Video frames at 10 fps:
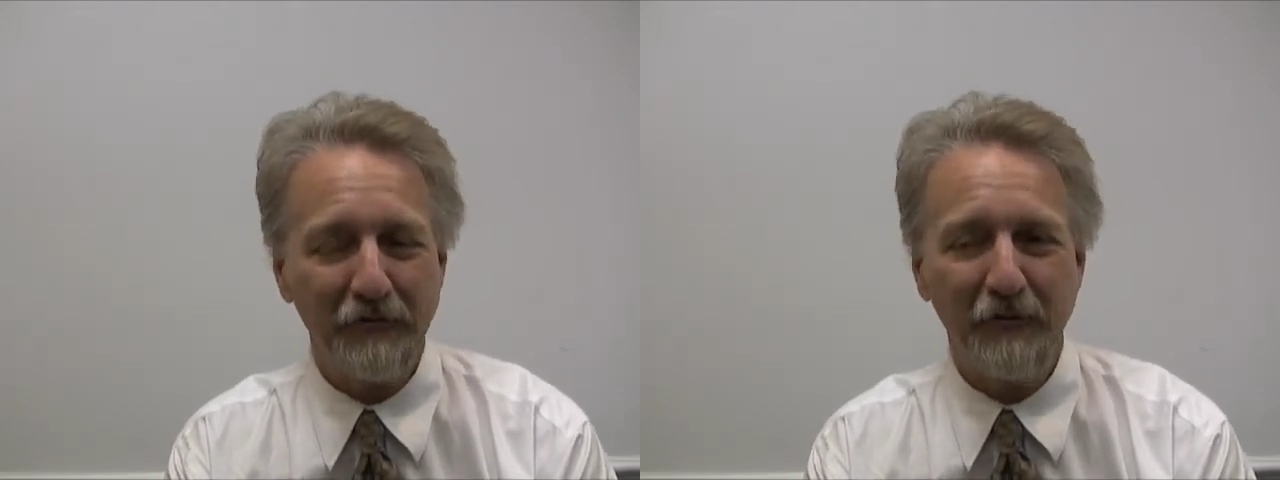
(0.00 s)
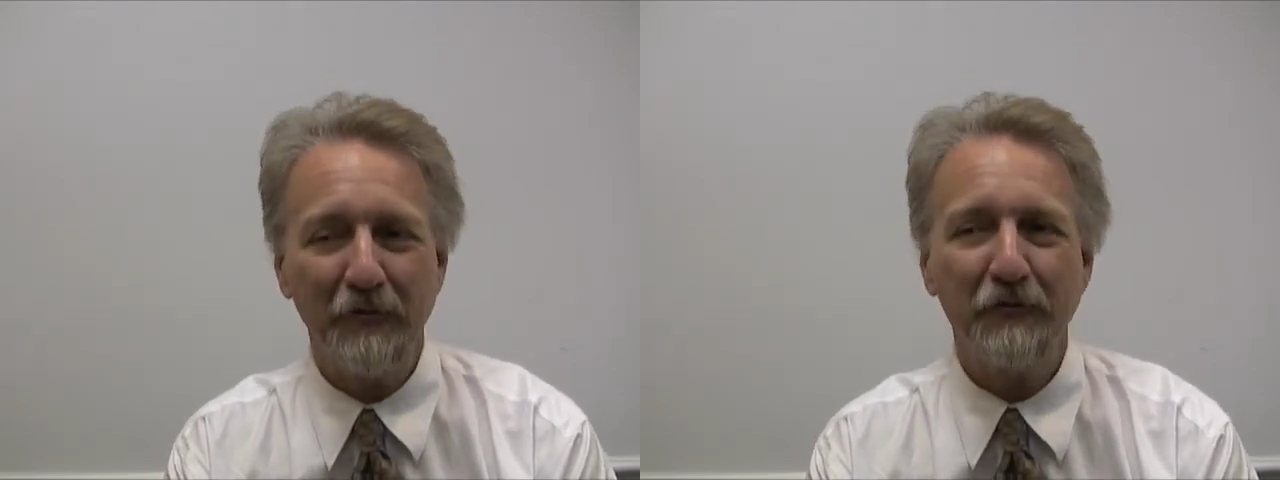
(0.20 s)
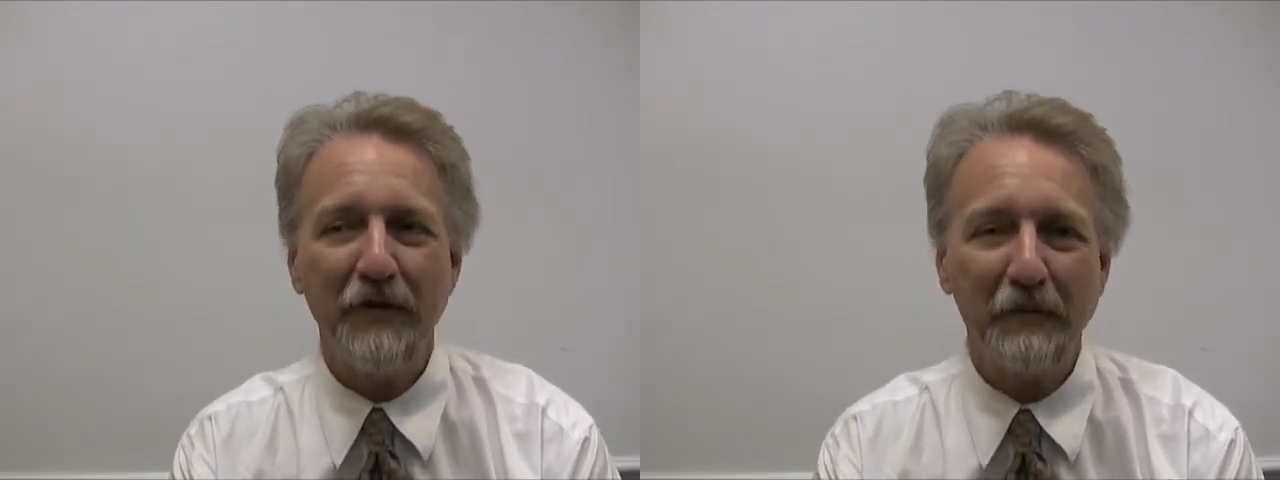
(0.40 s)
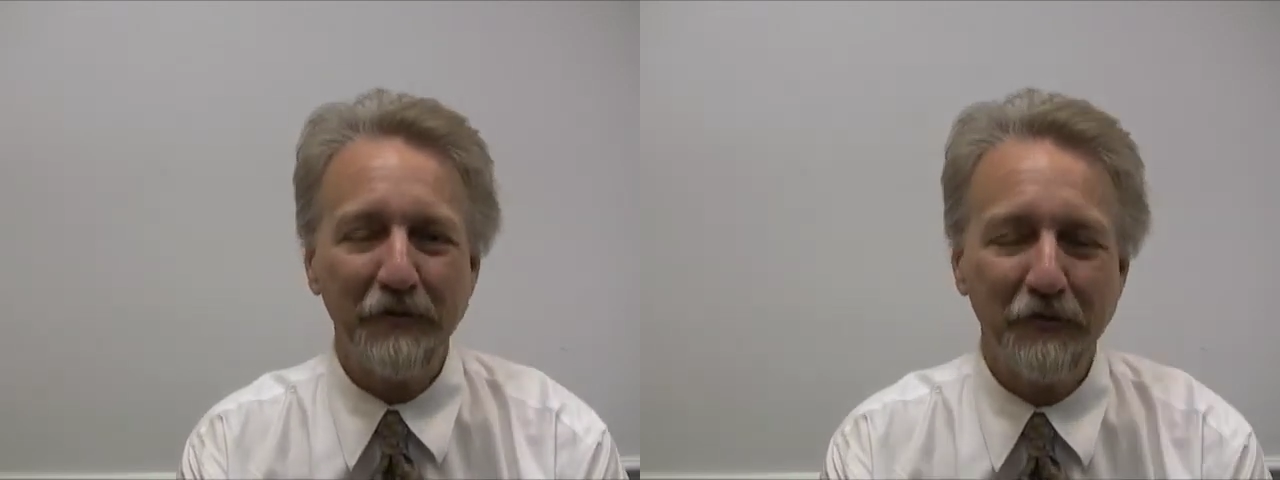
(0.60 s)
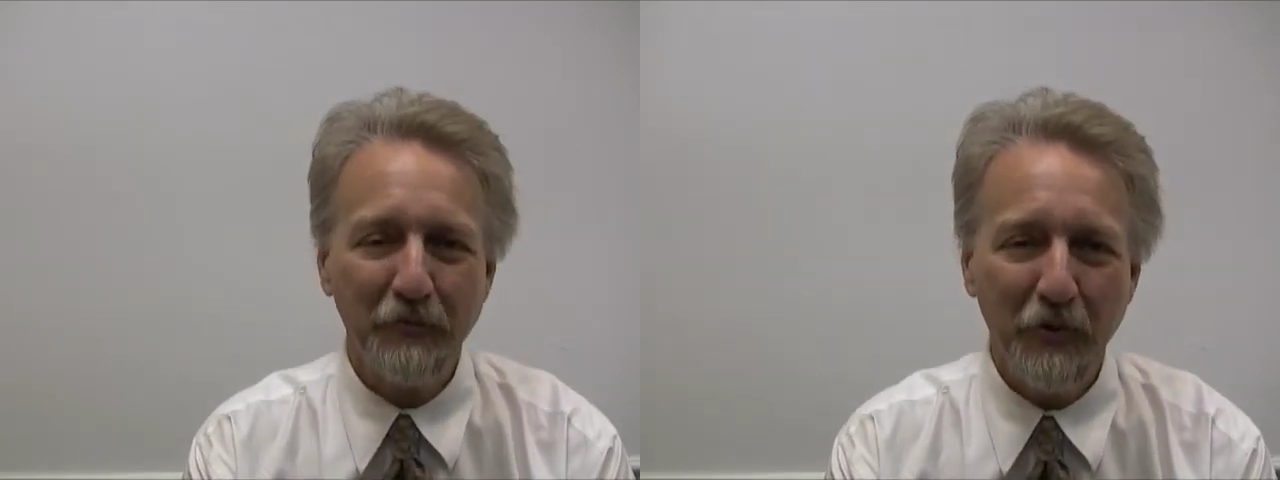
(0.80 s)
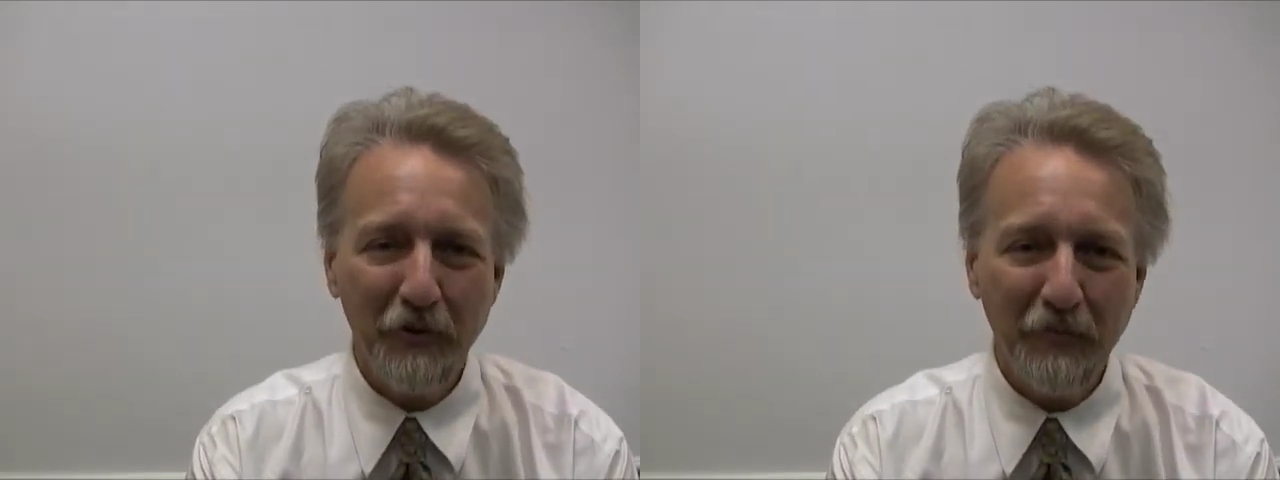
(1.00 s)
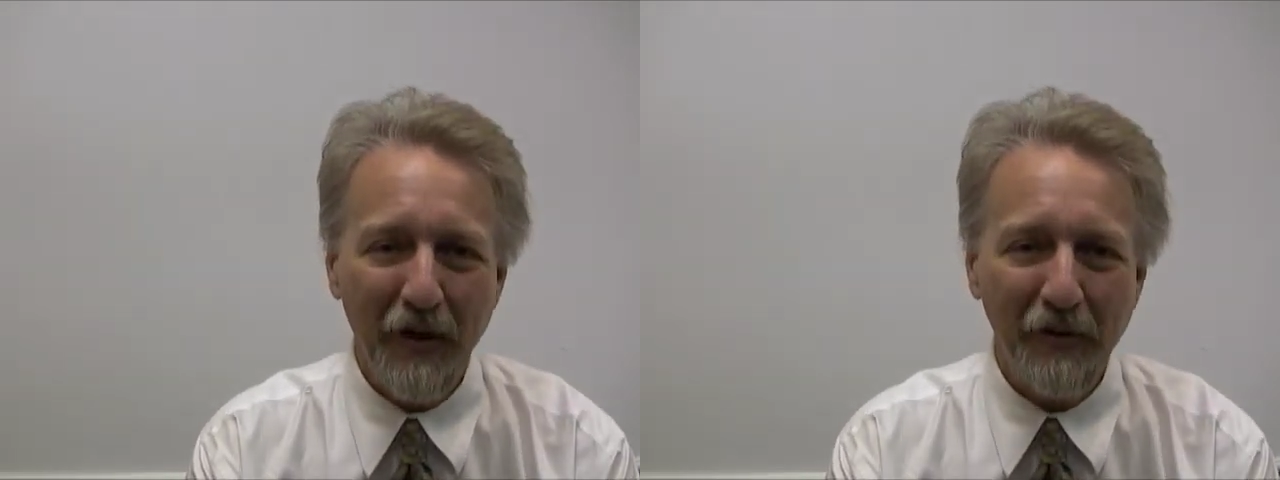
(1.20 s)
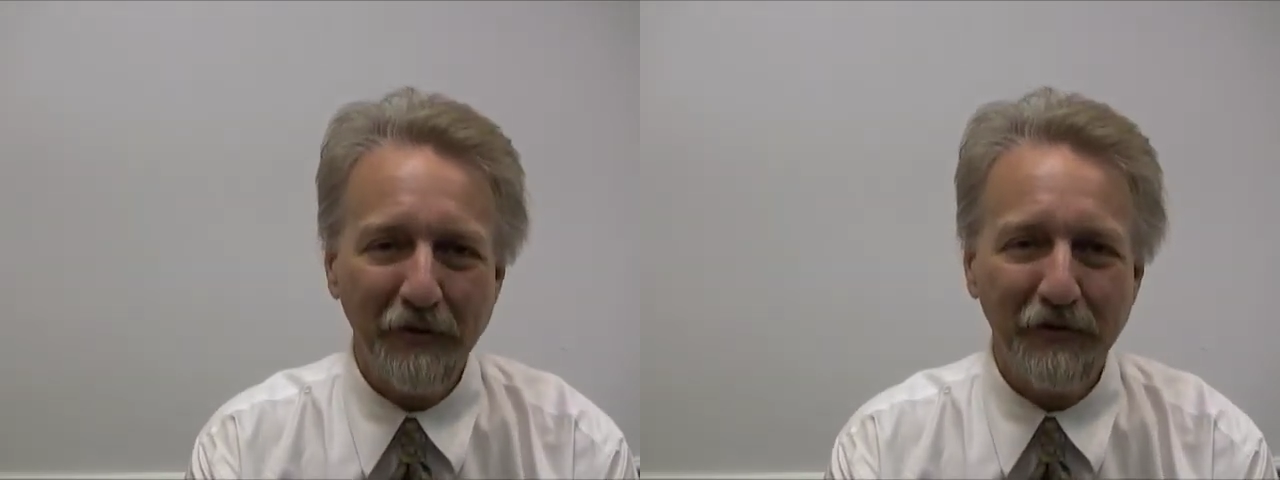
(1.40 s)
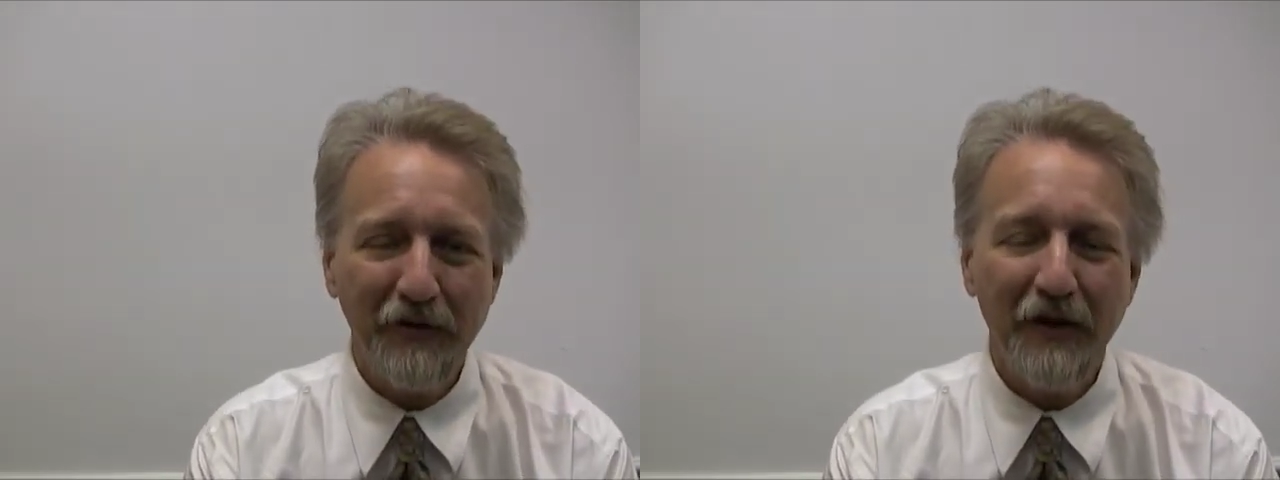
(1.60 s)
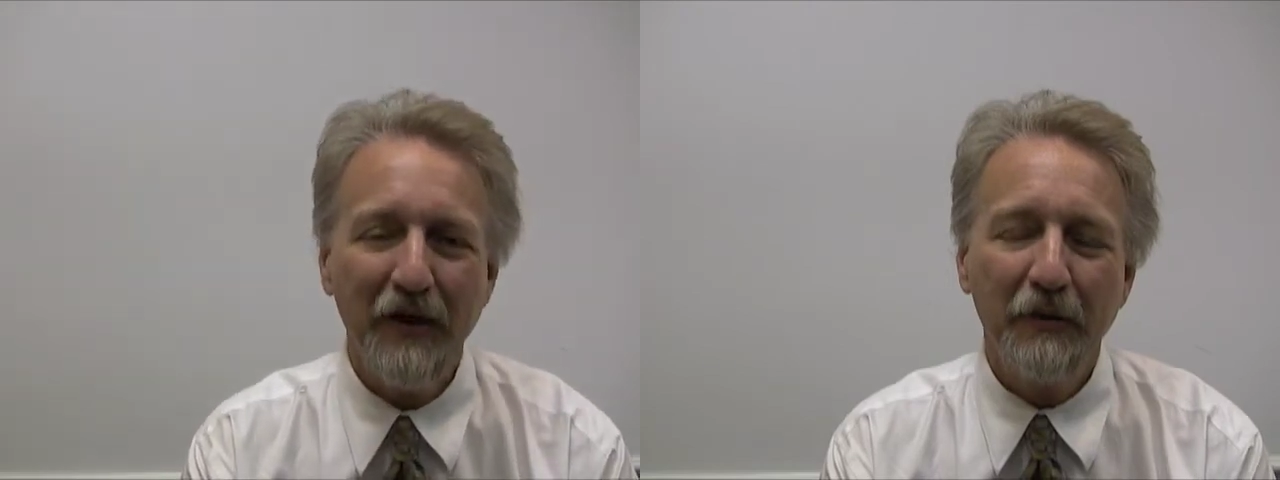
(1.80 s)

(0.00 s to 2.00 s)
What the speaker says: from the family support policy,